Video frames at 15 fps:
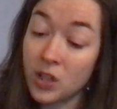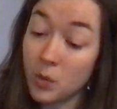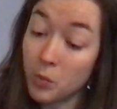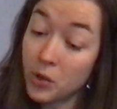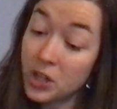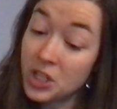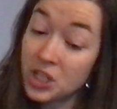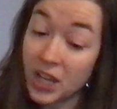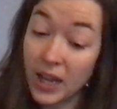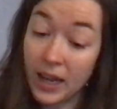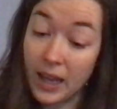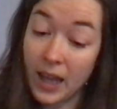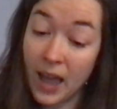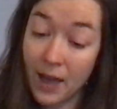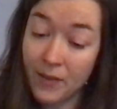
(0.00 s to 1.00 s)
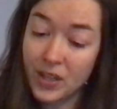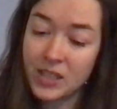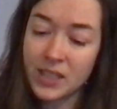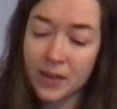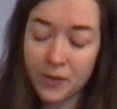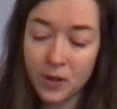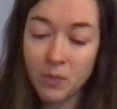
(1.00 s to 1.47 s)
appreciate it, having
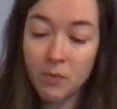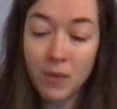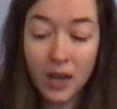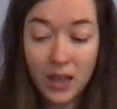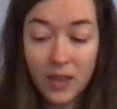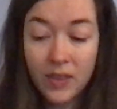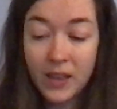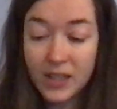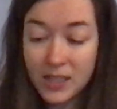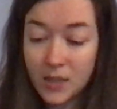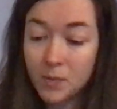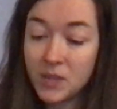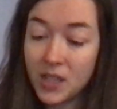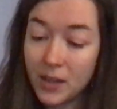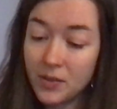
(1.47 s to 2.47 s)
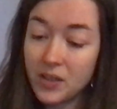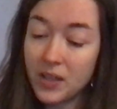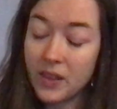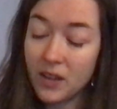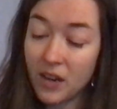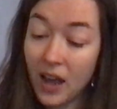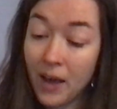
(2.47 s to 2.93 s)
suffered many things themselves in
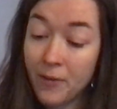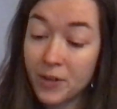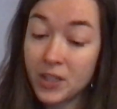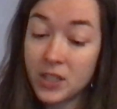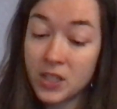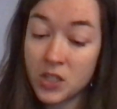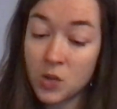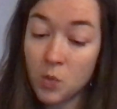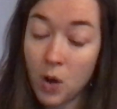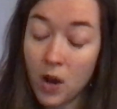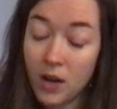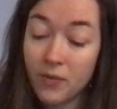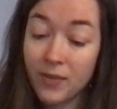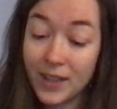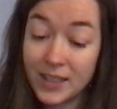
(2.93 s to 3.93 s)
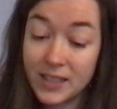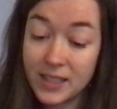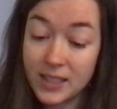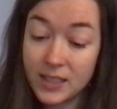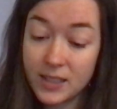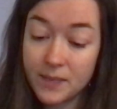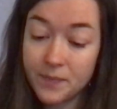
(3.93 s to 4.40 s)
their efforts to walk
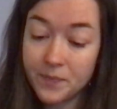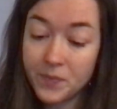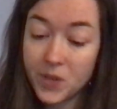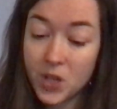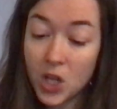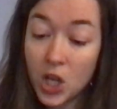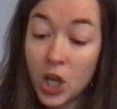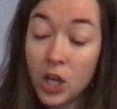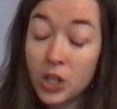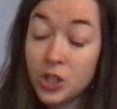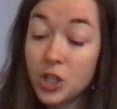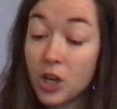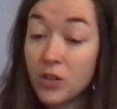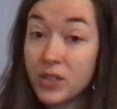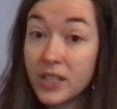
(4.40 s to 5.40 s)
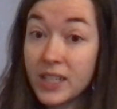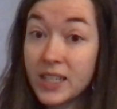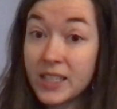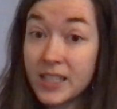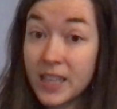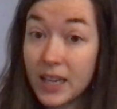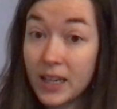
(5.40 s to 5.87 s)
fences. Josie
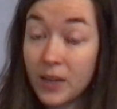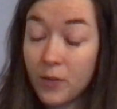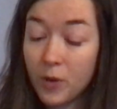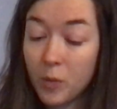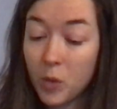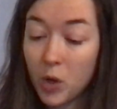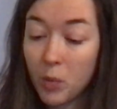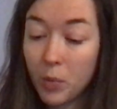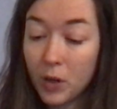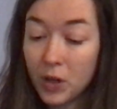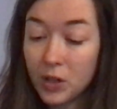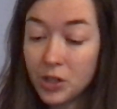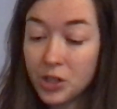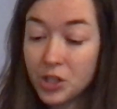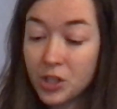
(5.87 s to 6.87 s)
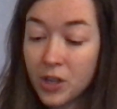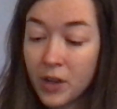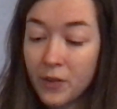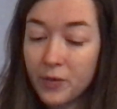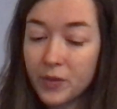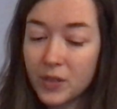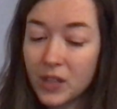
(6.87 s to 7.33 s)
descended from her perch,
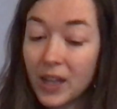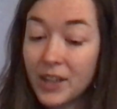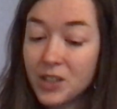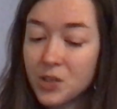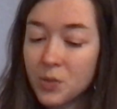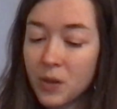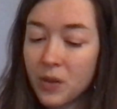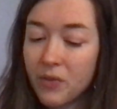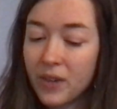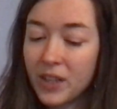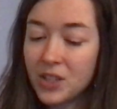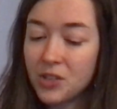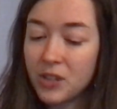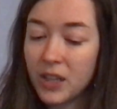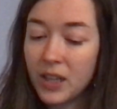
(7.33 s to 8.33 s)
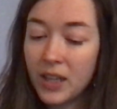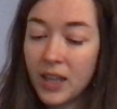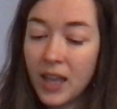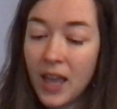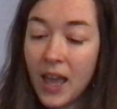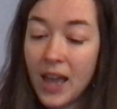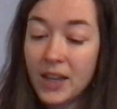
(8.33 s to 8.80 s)
flushed with victory,
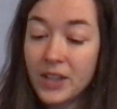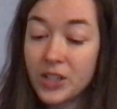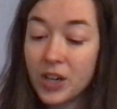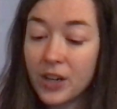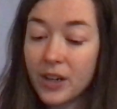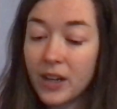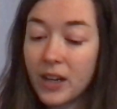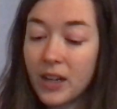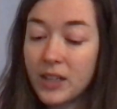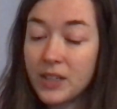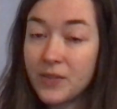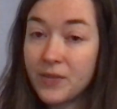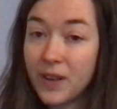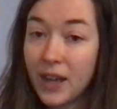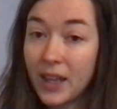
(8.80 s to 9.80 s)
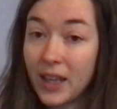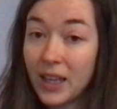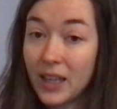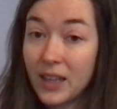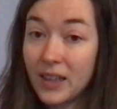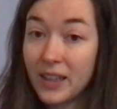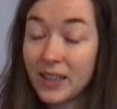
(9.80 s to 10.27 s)
and darted a
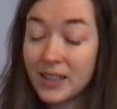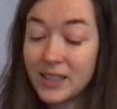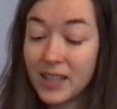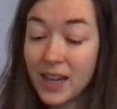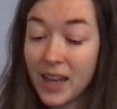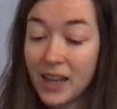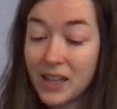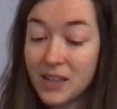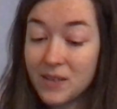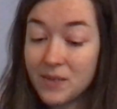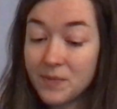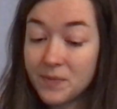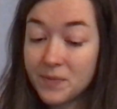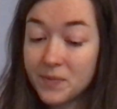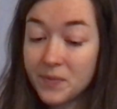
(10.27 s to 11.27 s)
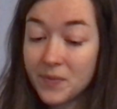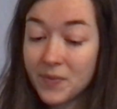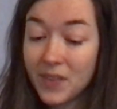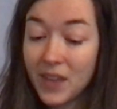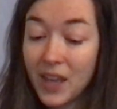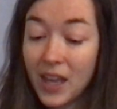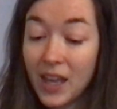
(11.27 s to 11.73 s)
defiant glance at Anne.
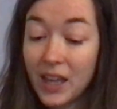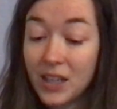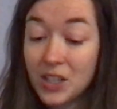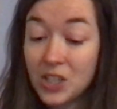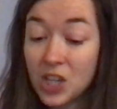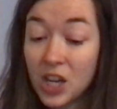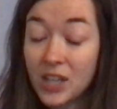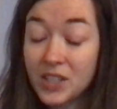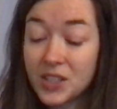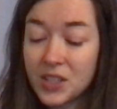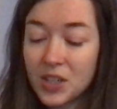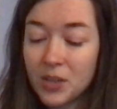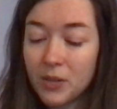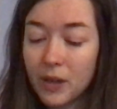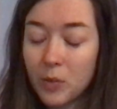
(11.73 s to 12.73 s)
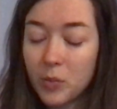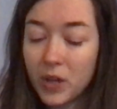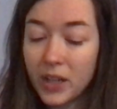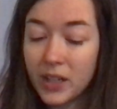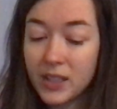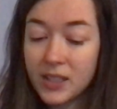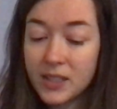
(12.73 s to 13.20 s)
Anne tossed her red
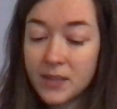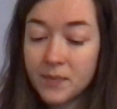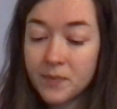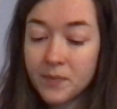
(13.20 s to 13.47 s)
braids.